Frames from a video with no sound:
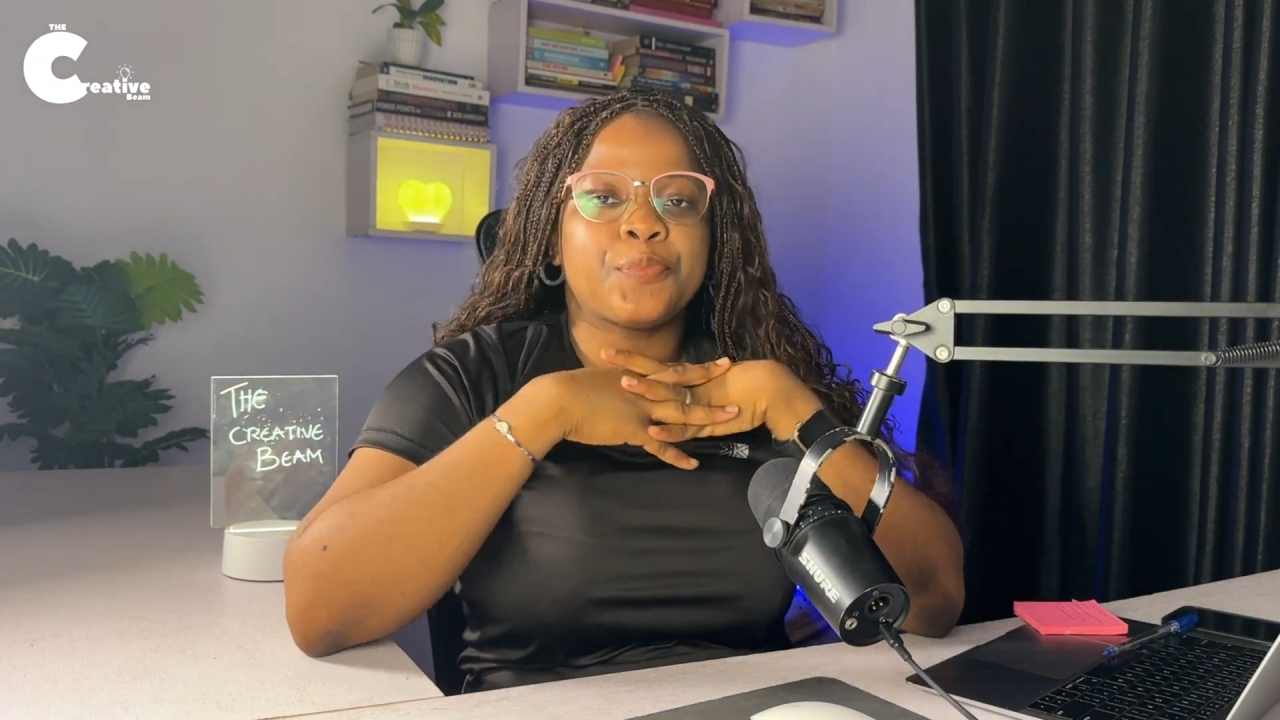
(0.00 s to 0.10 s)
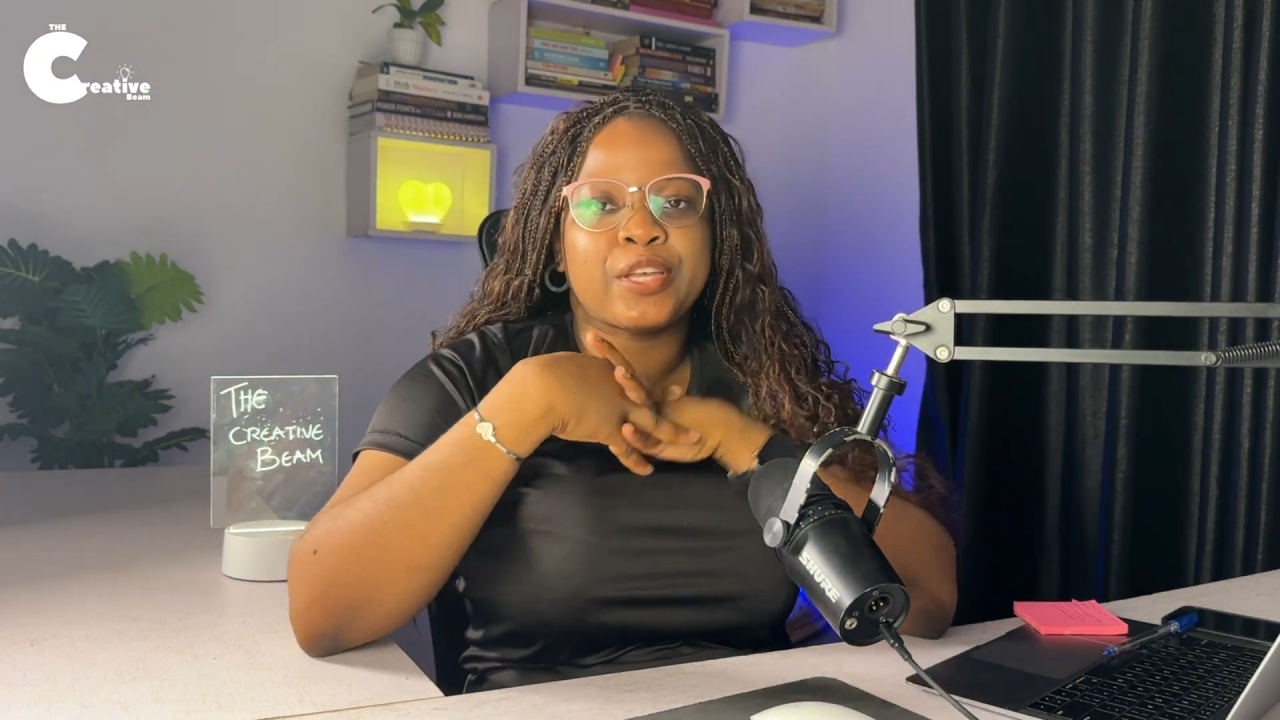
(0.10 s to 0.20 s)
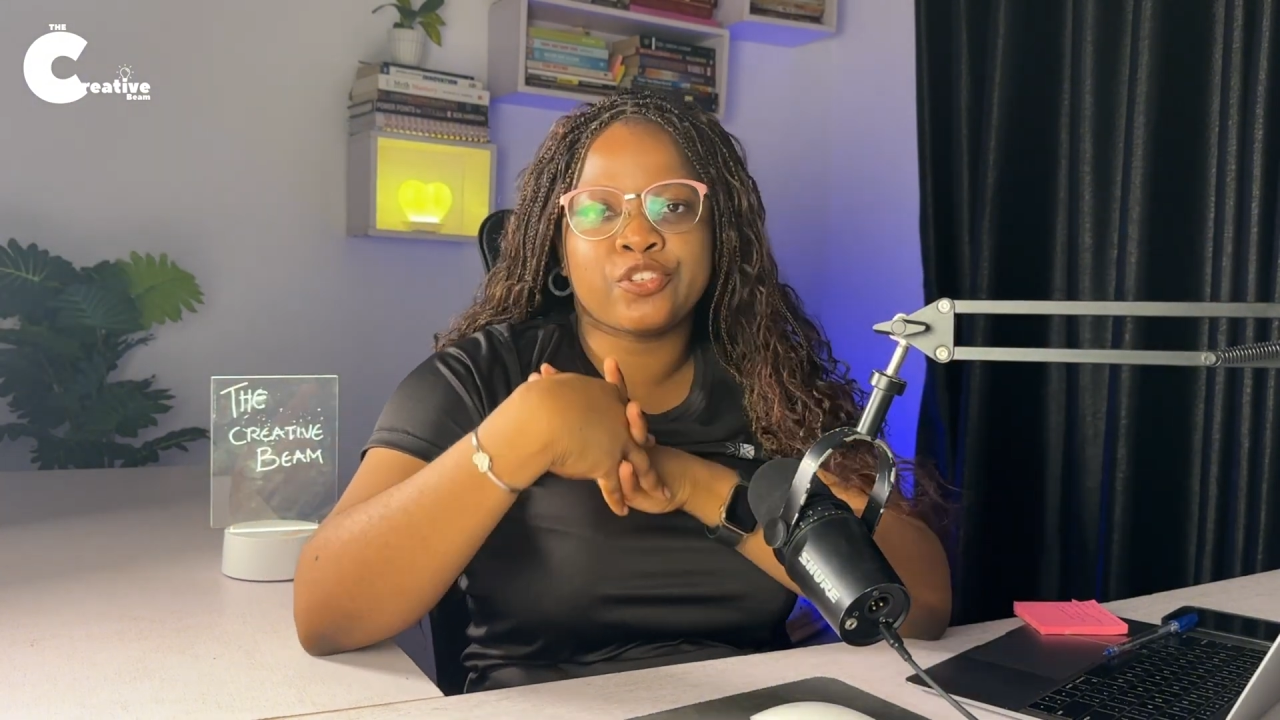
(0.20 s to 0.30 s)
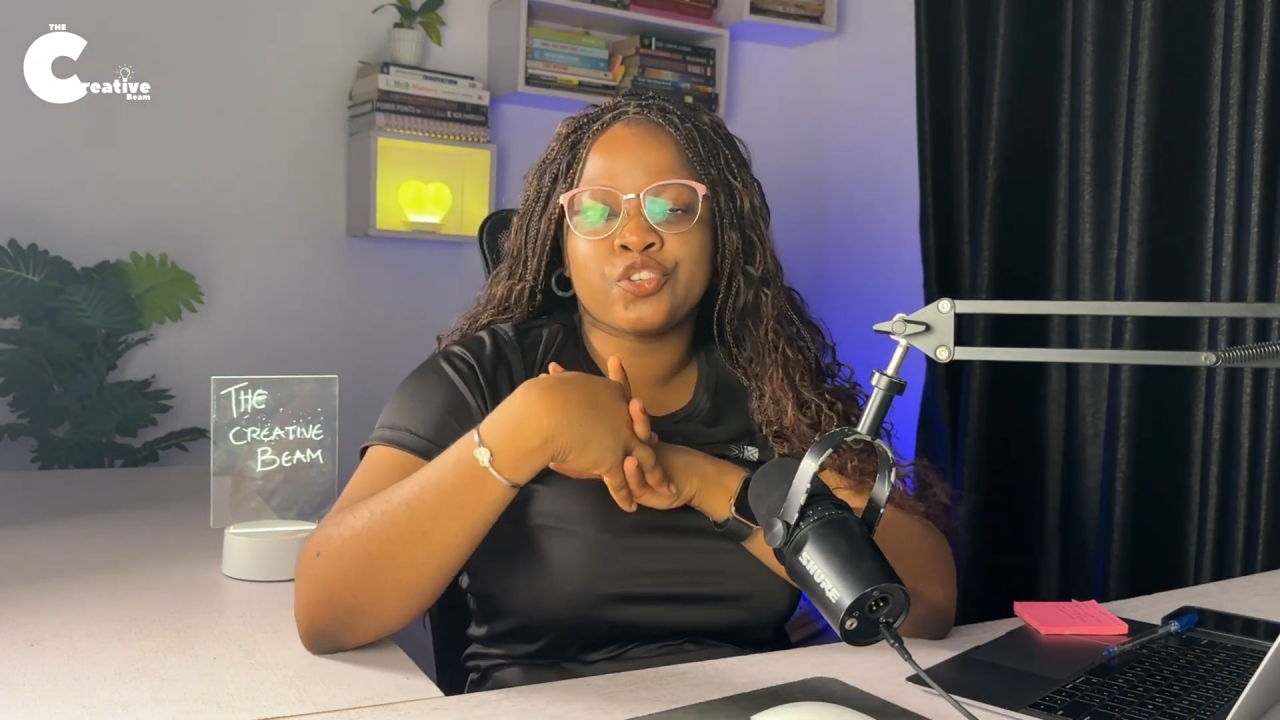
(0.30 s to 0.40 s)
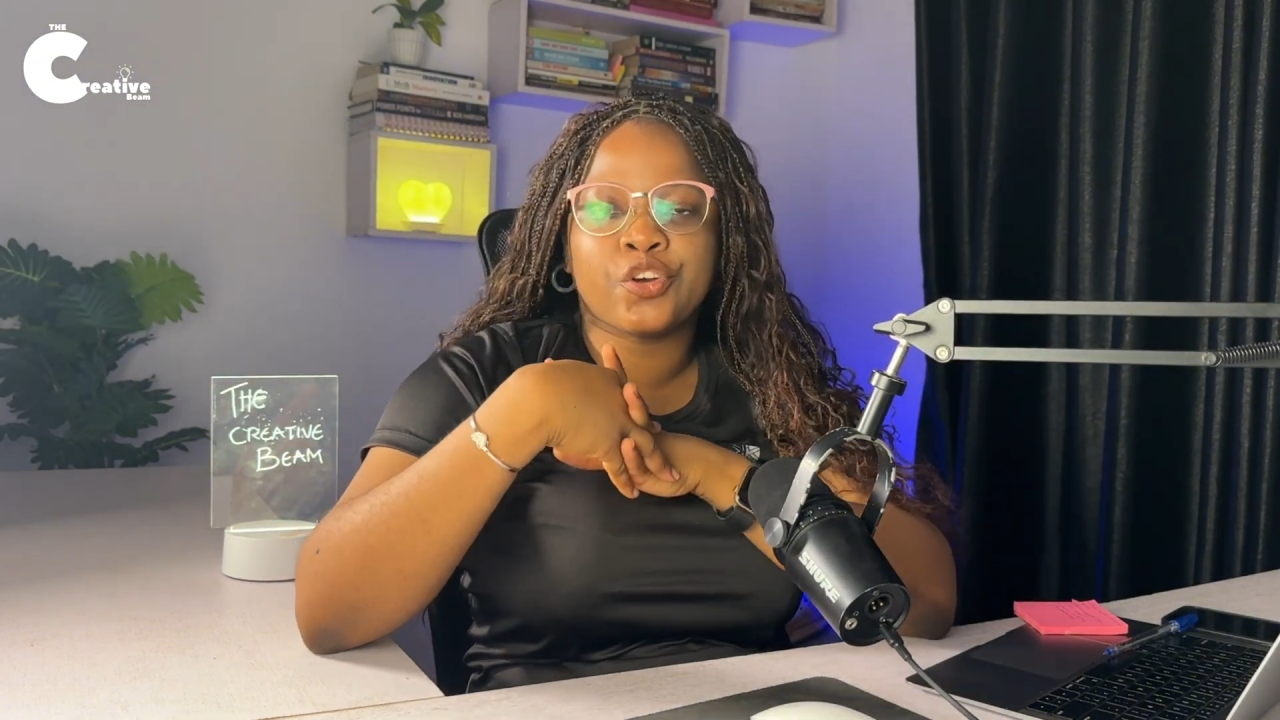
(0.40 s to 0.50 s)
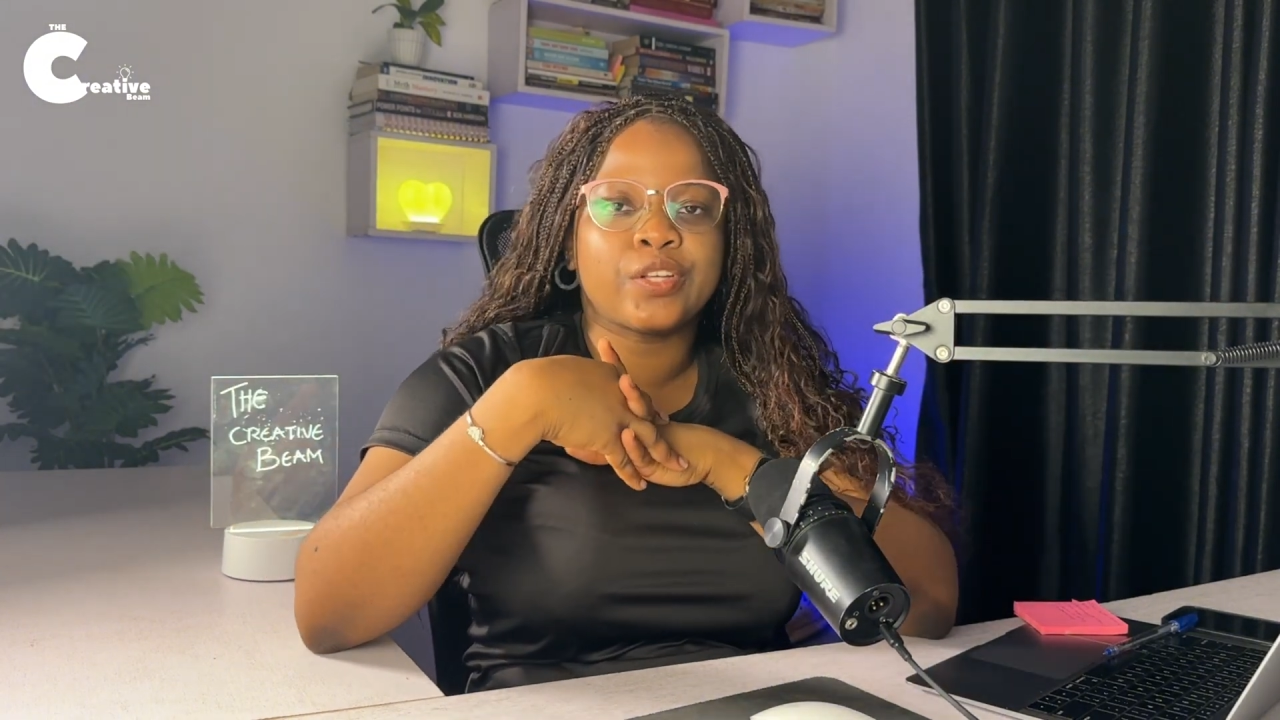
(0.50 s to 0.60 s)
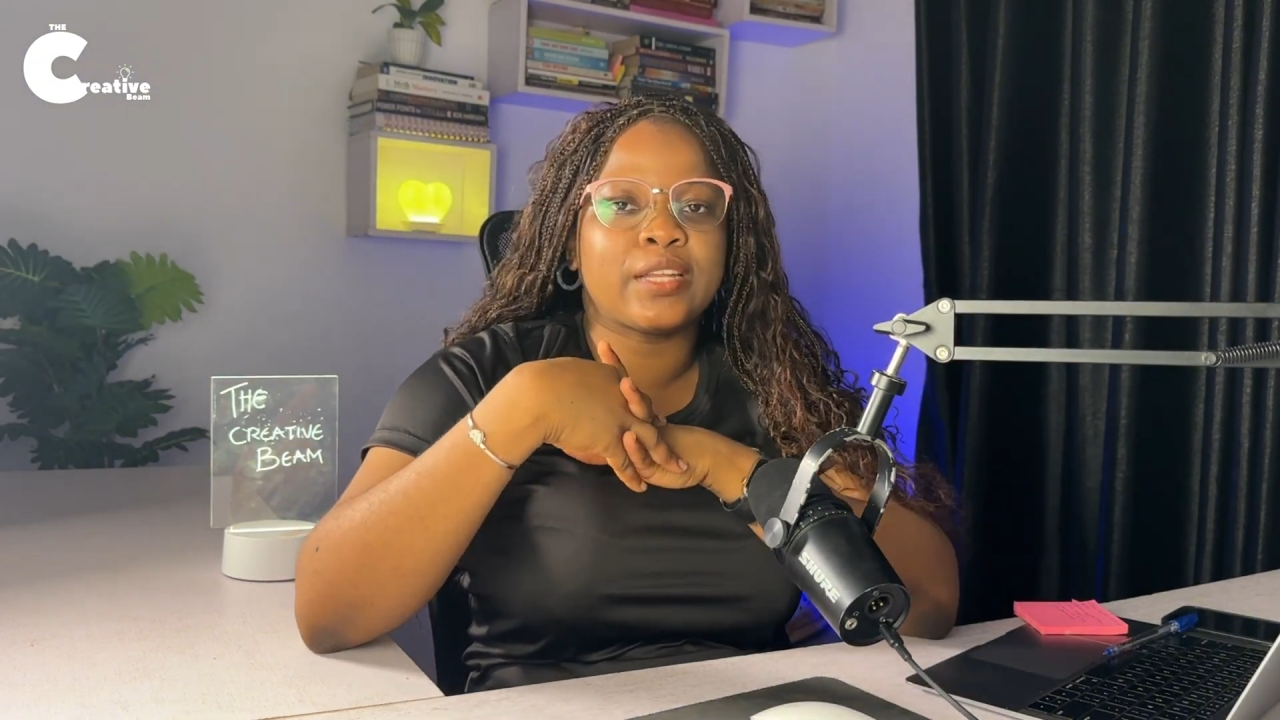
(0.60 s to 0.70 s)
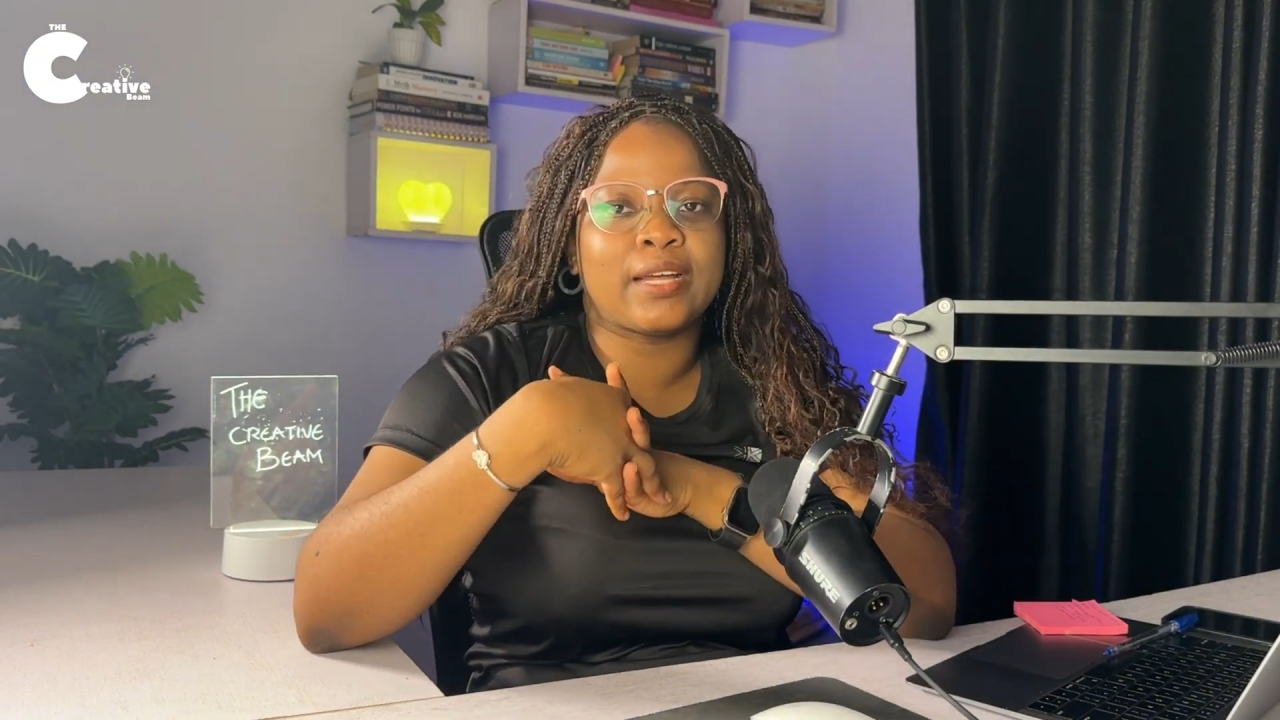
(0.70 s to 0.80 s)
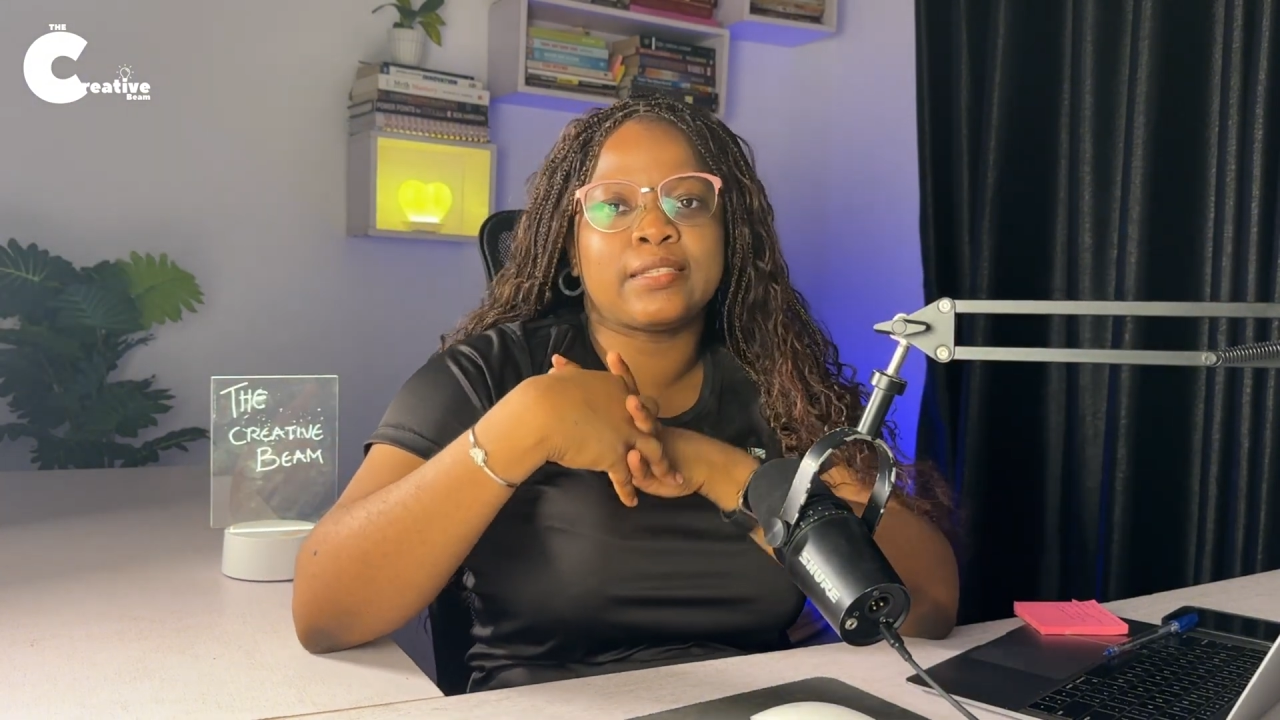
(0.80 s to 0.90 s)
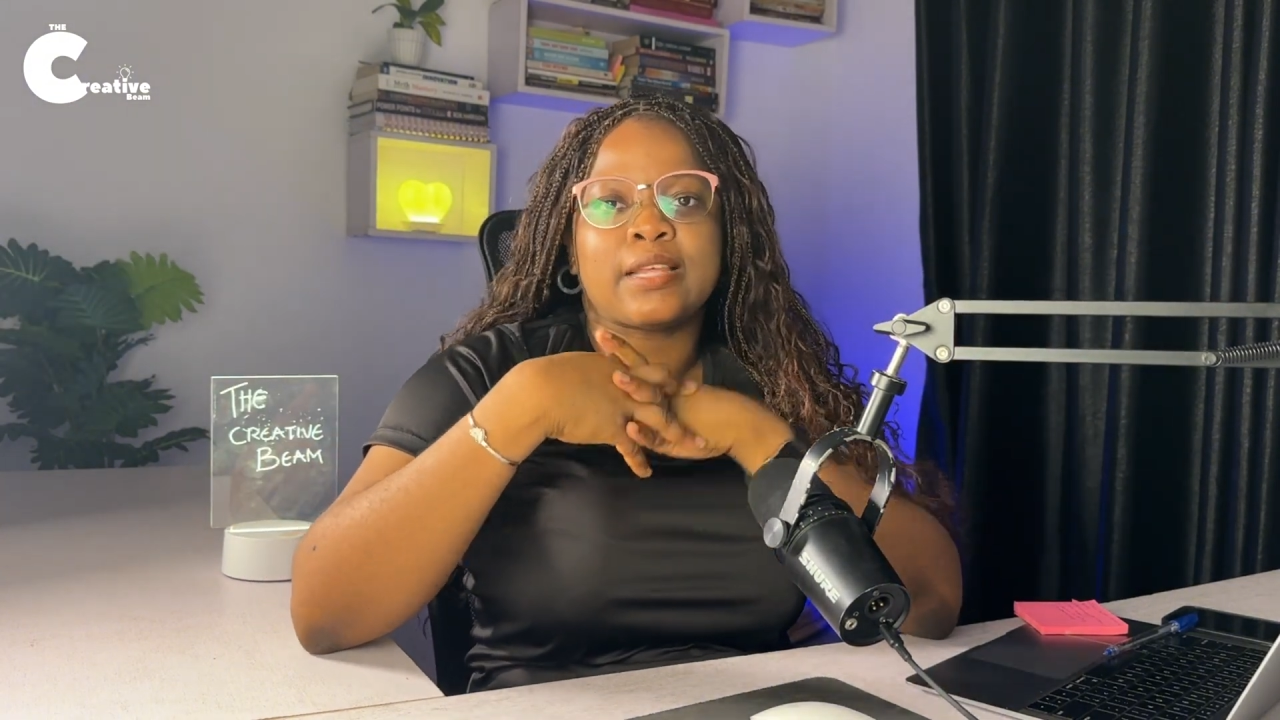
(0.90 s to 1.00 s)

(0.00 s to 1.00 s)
ensure that